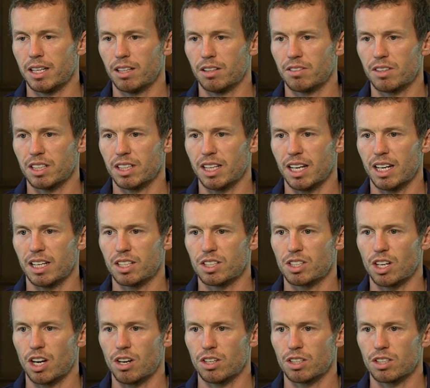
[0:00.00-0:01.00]
And I think that has
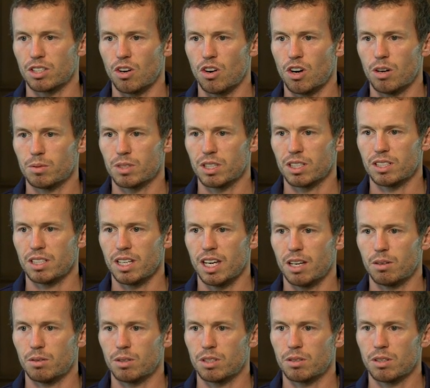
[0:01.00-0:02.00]
shown at times that
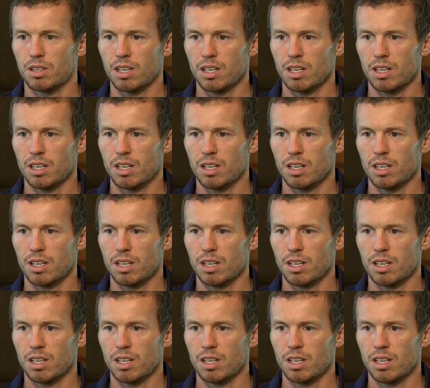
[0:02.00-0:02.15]
yeah, we,